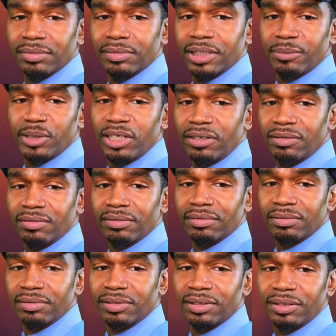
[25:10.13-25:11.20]

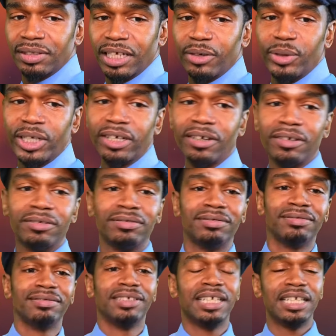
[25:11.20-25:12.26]
There we go.
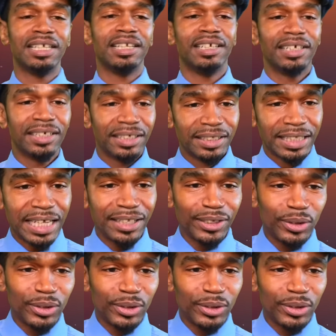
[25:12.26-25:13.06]
That